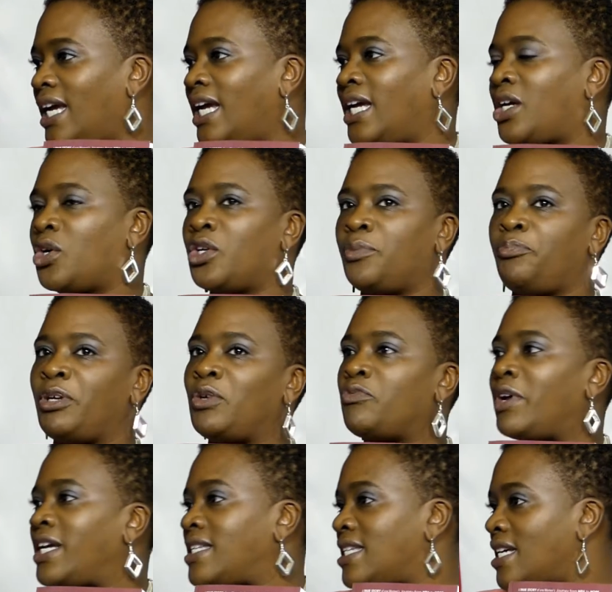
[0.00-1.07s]
It could be
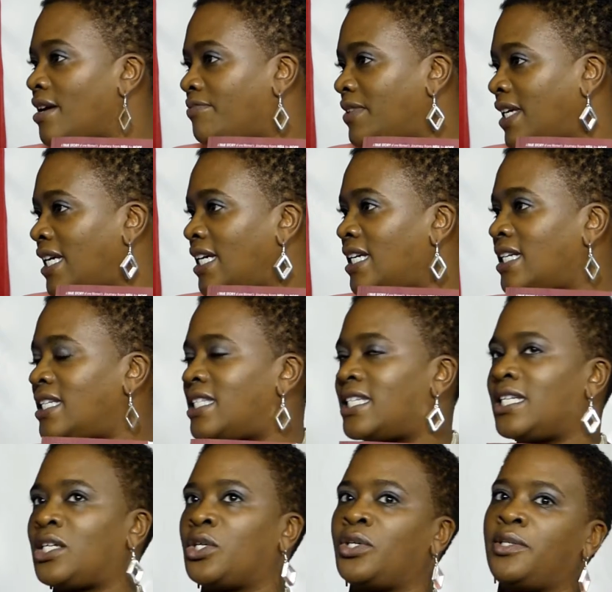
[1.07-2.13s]
raising of kids.
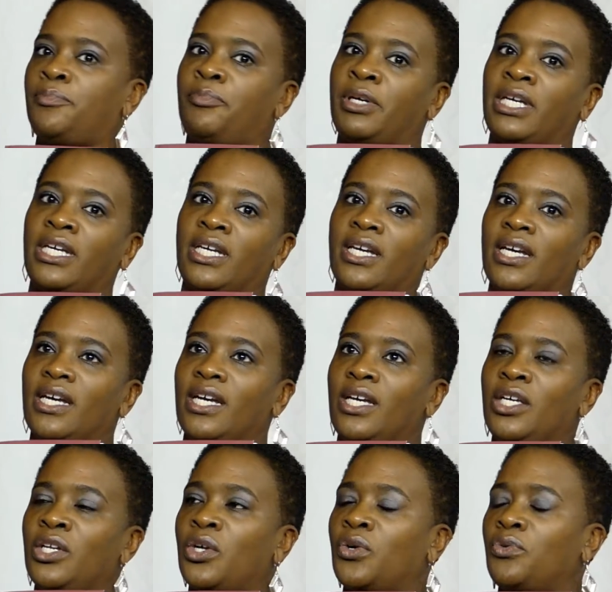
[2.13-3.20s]
It could be,
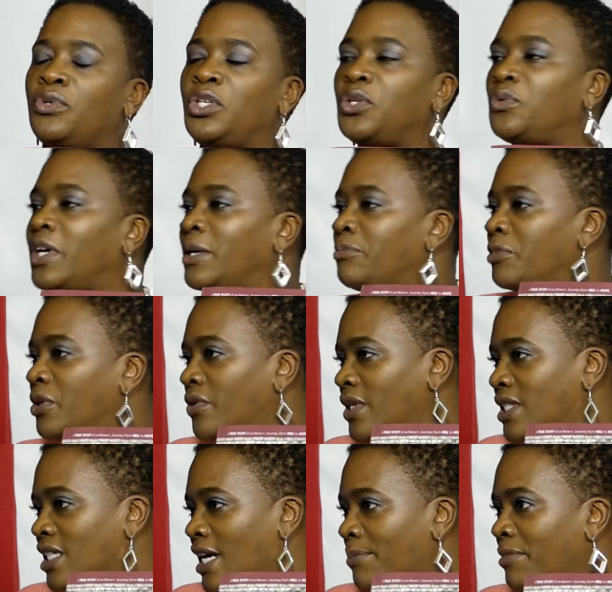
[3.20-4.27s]
you know, new
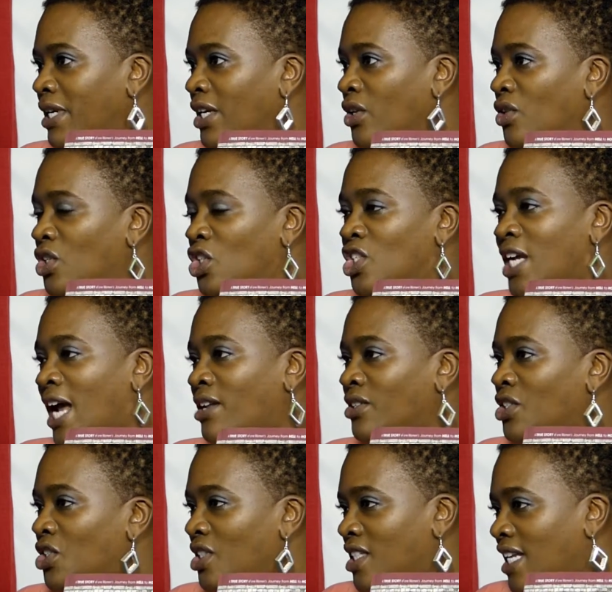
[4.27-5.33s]
immigrants coming here and the
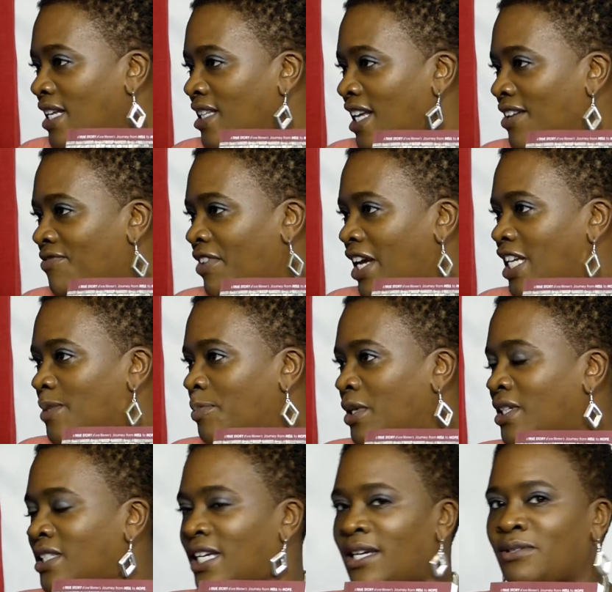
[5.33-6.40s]
challenges that they face,
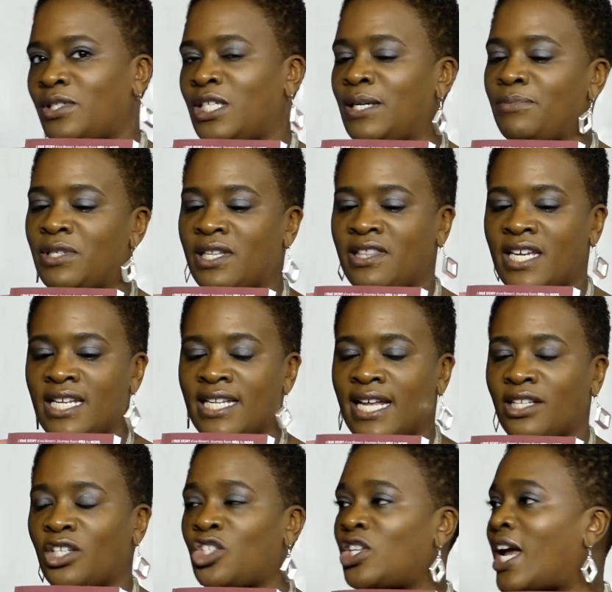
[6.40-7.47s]
because I seem to think
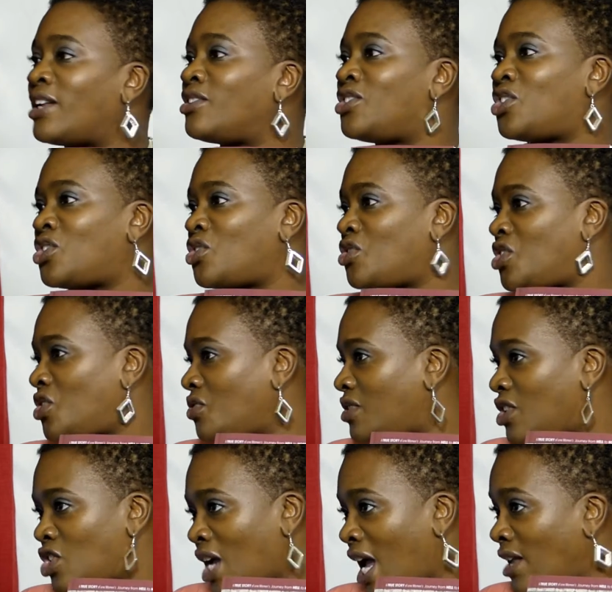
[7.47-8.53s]
that the challenges are still
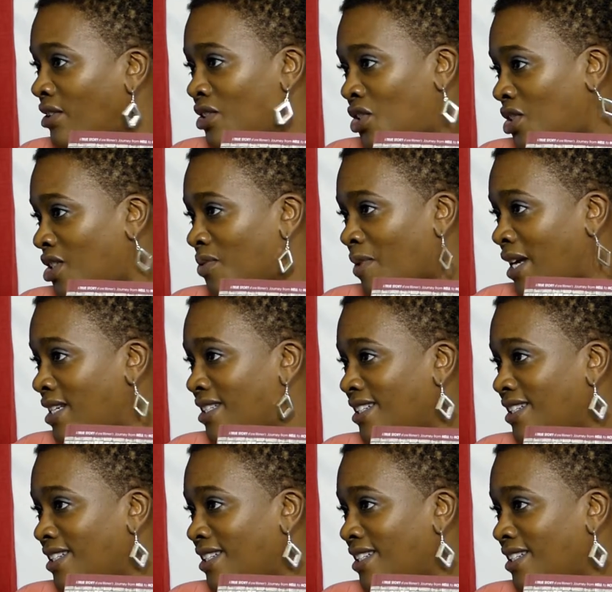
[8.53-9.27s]
the challenges, right?